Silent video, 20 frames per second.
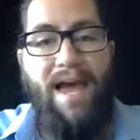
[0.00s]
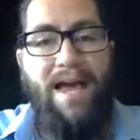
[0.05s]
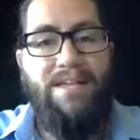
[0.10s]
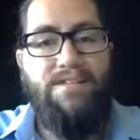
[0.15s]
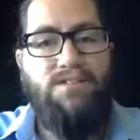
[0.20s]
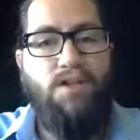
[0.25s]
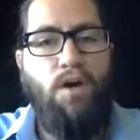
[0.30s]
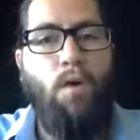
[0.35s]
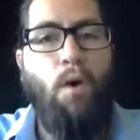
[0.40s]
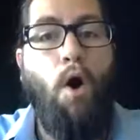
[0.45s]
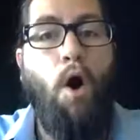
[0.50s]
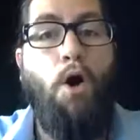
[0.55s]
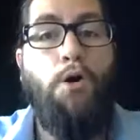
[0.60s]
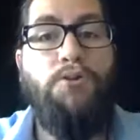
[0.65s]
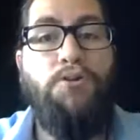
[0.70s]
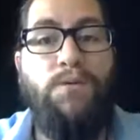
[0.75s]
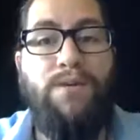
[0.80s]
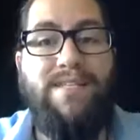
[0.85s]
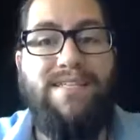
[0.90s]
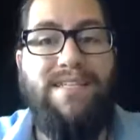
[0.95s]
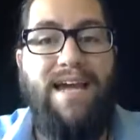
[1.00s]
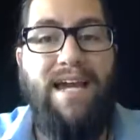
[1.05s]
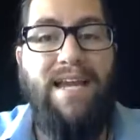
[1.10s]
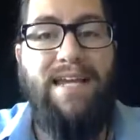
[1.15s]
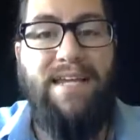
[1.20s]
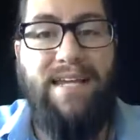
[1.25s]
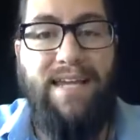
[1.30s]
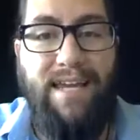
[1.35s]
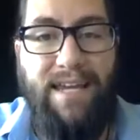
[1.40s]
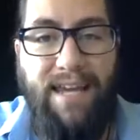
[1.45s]
So, are you
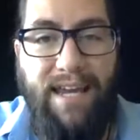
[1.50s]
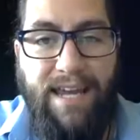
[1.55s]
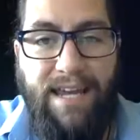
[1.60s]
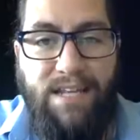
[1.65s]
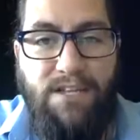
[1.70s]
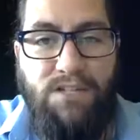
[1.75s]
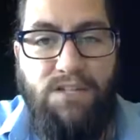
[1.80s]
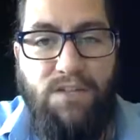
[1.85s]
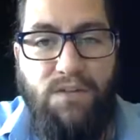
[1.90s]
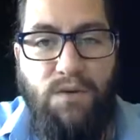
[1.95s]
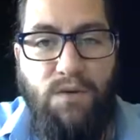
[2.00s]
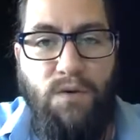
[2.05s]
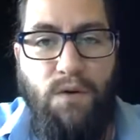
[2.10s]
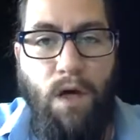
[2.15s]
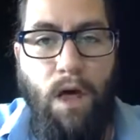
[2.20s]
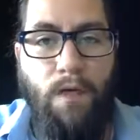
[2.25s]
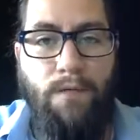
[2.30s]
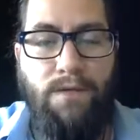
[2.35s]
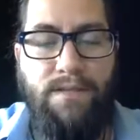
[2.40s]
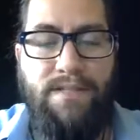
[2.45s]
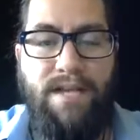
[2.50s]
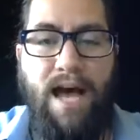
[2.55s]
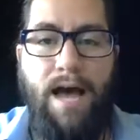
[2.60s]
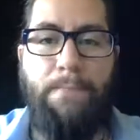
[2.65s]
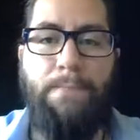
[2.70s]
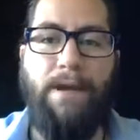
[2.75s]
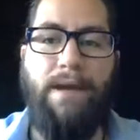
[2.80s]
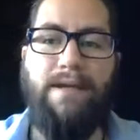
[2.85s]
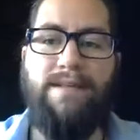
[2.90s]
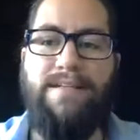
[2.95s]
excited to get into the
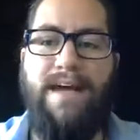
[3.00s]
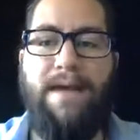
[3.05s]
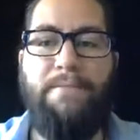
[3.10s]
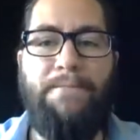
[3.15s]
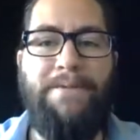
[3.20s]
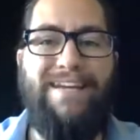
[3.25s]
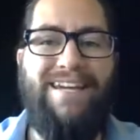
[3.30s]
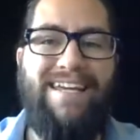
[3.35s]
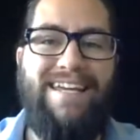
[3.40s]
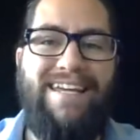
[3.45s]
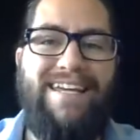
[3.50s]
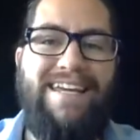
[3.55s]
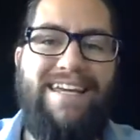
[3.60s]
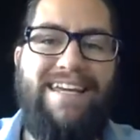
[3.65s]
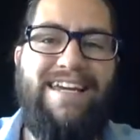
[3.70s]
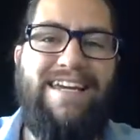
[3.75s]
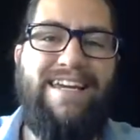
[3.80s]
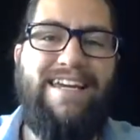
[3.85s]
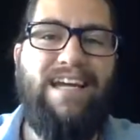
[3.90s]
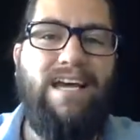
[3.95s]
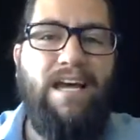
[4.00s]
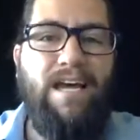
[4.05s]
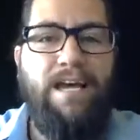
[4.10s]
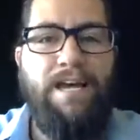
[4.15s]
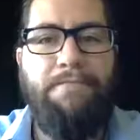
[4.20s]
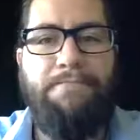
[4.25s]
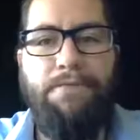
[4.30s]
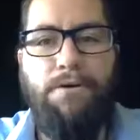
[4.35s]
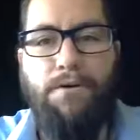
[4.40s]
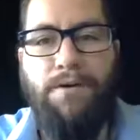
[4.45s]
topic? Type in E
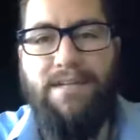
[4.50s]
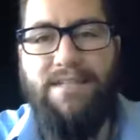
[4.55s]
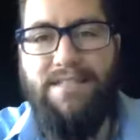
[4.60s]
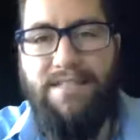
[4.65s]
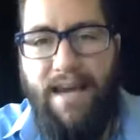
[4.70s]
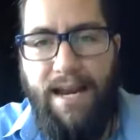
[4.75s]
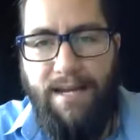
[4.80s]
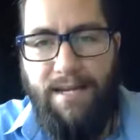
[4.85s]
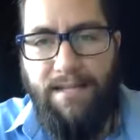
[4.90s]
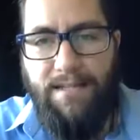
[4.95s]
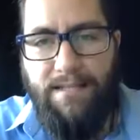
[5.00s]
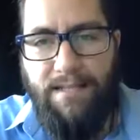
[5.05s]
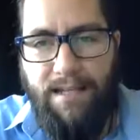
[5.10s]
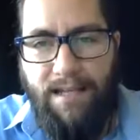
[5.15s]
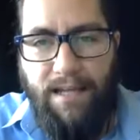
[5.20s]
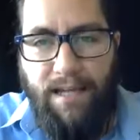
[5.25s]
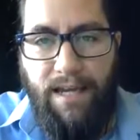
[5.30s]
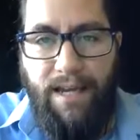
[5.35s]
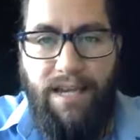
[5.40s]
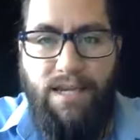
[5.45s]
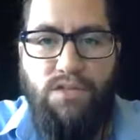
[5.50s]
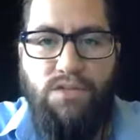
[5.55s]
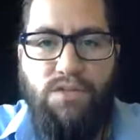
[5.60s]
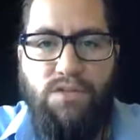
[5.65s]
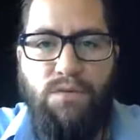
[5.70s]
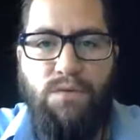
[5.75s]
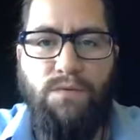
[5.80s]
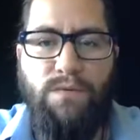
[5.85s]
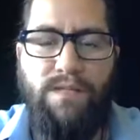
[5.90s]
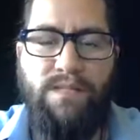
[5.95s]
if you're excited to get
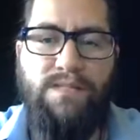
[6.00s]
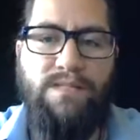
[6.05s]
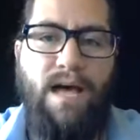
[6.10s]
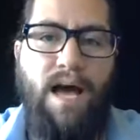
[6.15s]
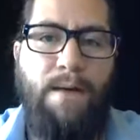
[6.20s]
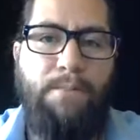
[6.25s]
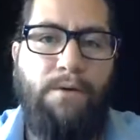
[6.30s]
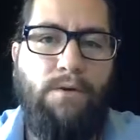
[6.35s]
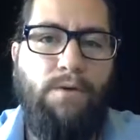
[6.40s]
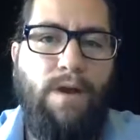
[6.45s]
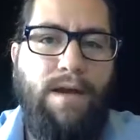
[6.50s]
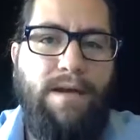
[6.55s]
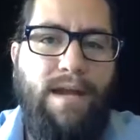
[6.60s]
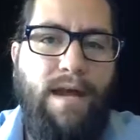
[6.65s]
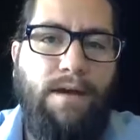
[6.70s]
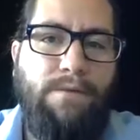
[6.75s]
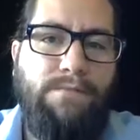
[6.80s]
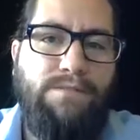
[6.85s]
into this topic right now.